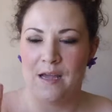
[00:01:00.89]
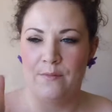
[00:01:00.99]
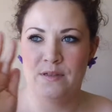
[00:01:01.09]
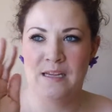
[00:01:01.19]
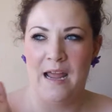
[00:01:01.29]
I
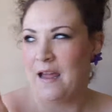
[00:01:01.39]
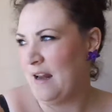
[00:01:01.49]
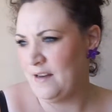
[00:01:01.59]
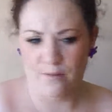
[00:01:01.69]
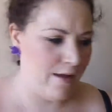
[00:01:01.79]
will take, and
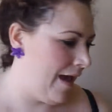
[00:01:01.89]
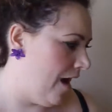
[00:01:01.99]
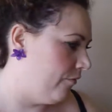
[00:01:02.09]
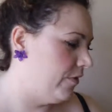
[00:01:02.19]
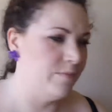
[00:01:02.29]
I don't
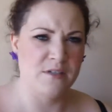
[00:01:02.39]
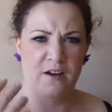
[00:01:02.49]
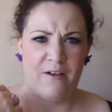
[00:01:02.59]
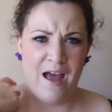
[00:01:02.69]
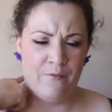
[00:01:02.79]

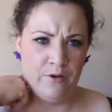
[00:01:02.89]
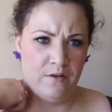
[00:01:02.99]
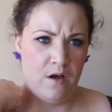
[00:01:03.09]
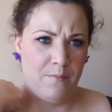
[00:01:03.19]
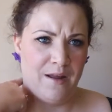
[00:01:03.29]
have one
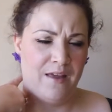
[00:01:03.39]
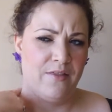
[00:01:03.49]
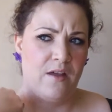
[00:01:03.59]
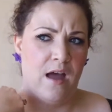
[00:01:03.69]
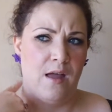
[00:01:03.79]
on me,
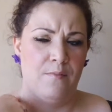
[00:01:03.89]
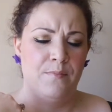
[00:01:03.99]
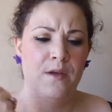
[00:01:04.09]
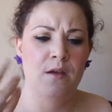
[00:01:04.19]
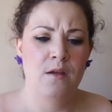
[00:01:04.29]

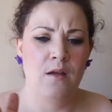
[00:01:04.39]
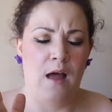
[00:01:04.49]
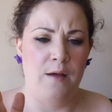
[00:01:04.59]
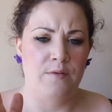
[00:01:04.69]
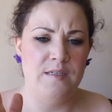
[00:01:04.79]

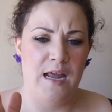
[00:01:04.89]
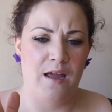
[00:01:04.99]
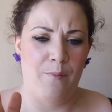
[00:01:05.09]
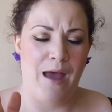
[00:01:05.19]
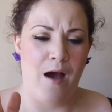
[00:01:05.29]
I will take
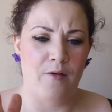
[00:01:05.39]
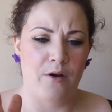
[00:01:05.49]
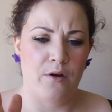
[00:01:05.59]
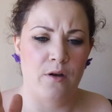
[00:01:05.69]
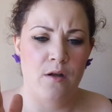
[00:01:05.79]
a
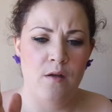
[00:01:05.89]
powder